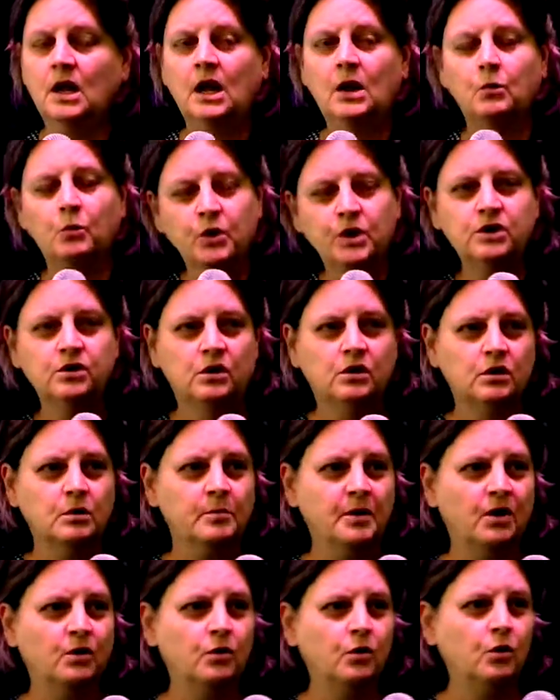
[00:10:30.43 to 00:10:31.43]
and we talk
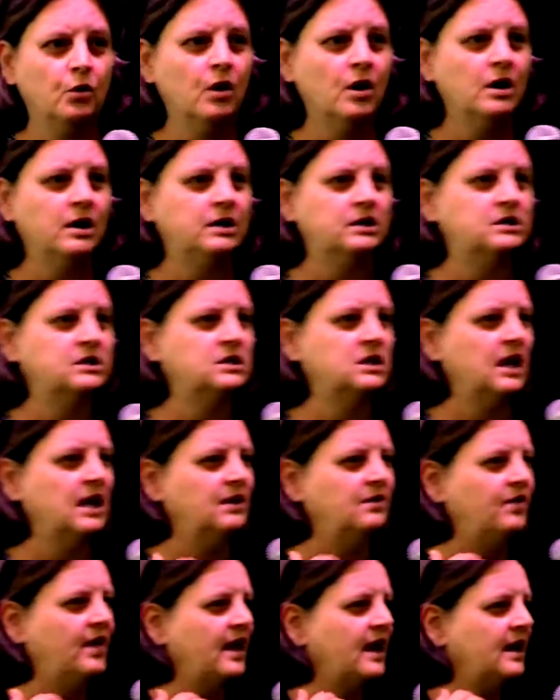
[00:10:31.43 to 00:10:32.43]
about Christ,
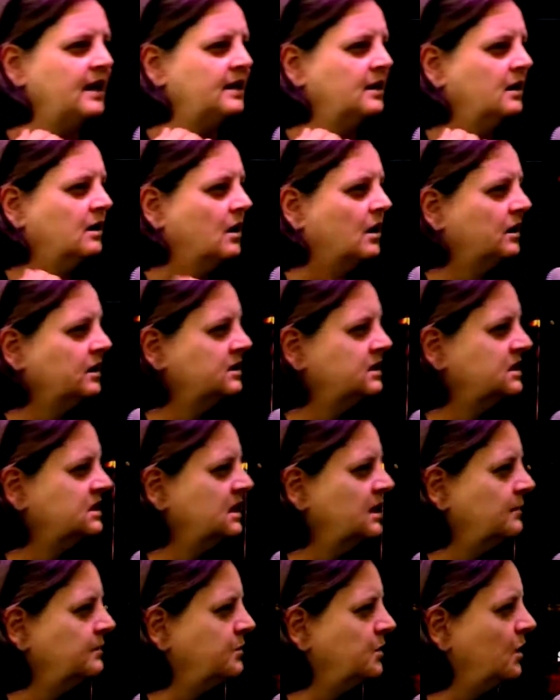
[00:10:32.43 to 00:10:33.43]
and that
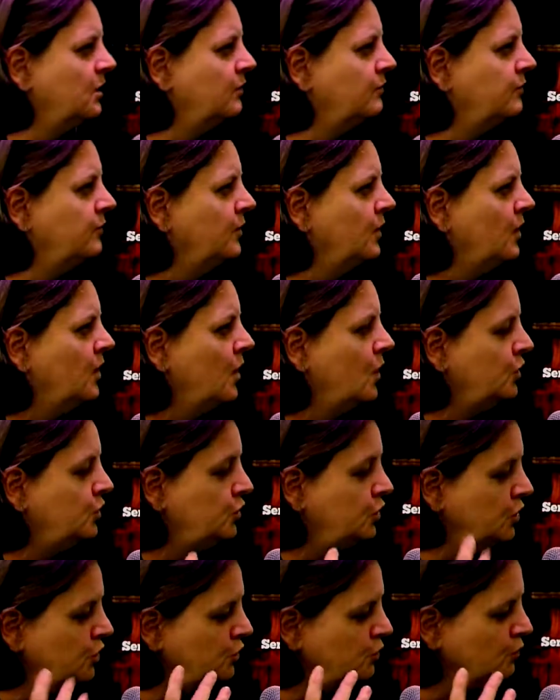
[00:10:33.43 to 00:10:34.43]
concept of
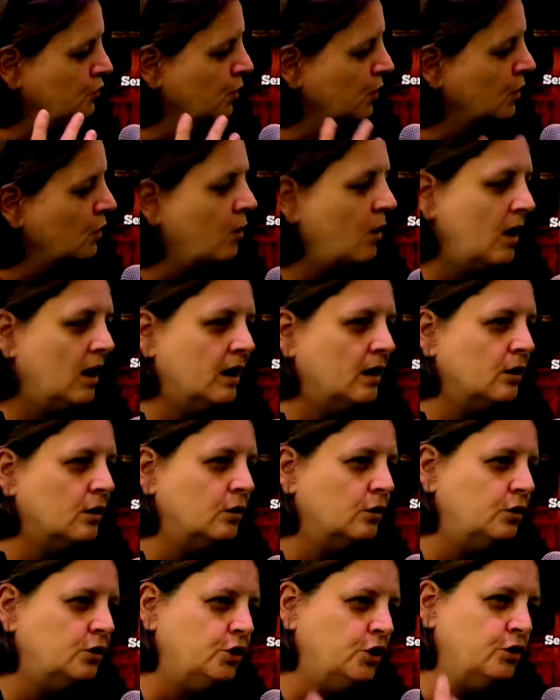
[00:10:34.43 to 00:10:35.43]
do you
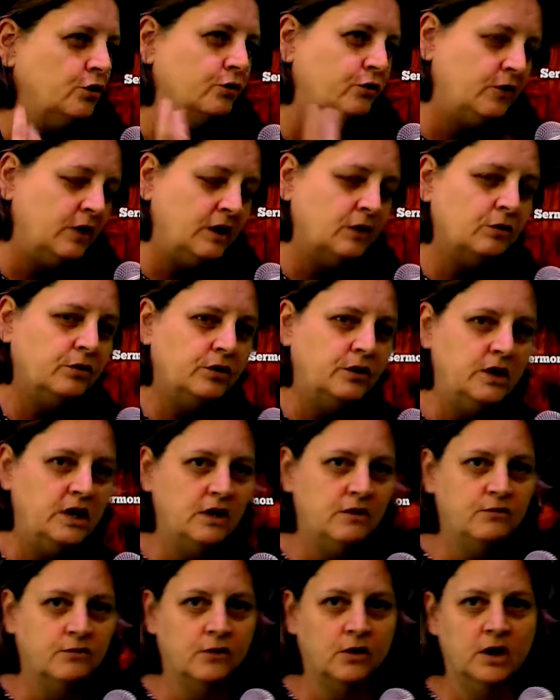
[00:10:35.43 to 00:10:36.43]
feel the
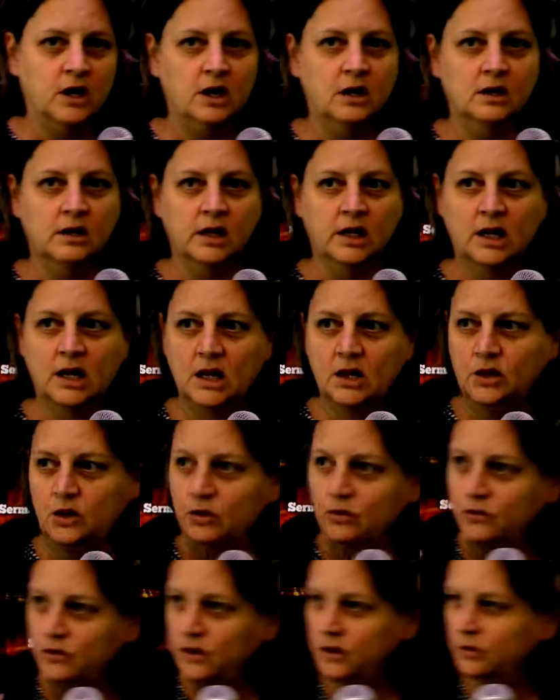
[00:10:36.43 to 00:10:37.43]
need for healing? Do
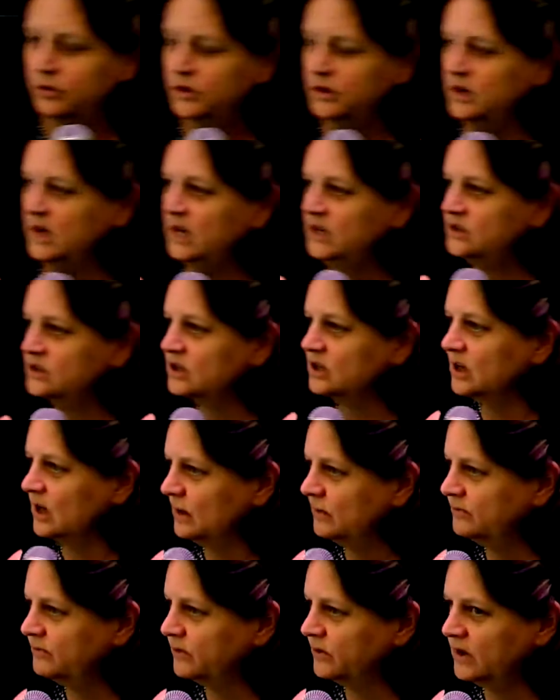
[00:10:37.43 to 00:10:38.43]
you feel the need to
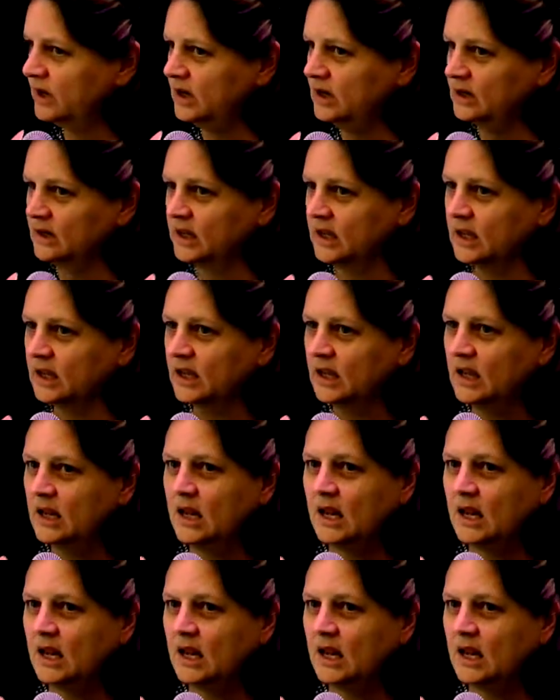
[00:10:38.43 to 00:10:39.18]
come for healing?